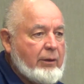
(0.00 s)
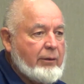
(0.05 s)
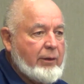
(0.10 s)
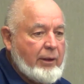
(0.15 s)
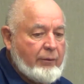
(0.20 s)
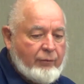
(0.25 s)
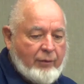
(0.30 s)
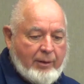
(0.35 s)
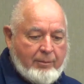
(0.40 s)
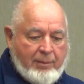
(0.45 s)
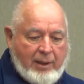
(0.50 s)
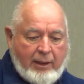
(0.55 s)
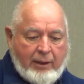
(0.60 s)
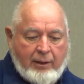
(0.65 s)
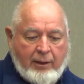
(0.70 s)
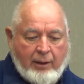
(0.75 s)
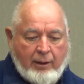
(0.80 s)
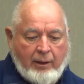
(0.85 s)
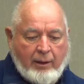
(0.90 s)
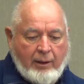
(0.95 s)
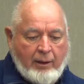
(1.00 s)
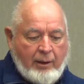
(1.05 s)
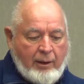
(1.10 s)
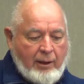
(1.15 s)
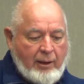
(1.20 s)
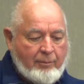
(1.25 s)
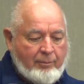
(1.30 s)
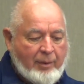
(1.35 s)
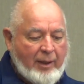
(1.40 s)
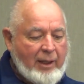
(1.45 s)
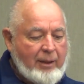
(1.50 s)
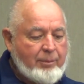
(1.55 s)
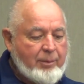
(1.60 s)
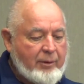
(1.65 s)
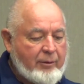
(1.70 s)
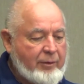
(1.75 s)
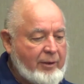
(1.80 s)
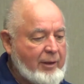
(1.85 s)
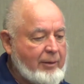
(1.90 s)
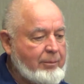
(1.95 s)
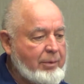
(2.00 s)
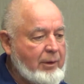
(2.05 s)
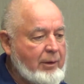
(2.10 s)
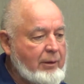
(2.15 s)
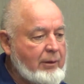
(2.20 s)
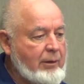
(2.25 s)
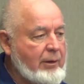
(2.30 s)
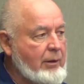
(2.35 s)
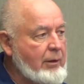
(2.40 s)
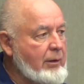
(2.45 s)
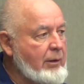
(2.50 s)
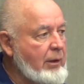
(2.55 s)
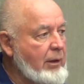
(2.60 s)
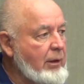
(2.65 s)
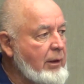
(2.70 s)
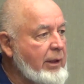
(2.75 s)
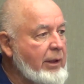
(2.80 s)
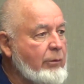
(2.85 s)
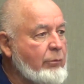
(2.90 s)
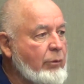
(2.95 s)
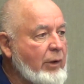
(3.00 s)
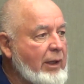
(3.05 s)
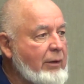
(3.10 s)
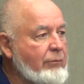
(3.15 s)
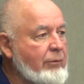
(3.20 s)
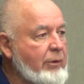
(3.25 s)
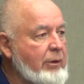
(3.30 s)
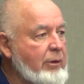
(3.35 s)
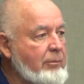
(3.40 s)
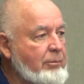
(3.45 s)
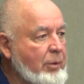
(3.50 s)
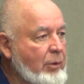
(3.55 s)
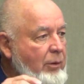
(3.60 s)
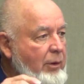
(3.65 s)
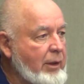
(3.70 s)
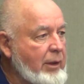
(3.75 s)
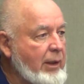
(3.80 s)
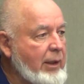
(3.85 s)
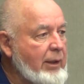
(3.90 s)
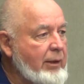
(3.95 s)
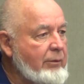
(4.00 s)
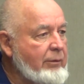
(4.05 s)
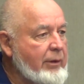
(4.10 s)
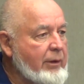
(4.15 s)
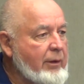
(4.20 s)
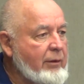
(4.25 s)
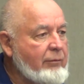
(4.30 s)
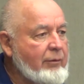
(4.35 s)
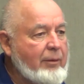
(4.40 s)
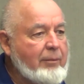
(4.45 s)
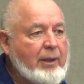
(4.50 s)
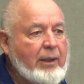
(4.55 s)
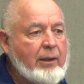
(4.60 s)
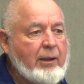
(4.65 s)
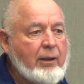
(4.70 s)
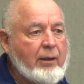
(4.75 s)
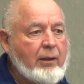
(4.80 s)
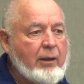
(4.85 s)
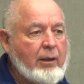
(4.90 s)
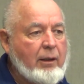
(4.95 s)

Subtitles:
Well, if I make a paper template, it'll get wet when you pour concrete. If I make a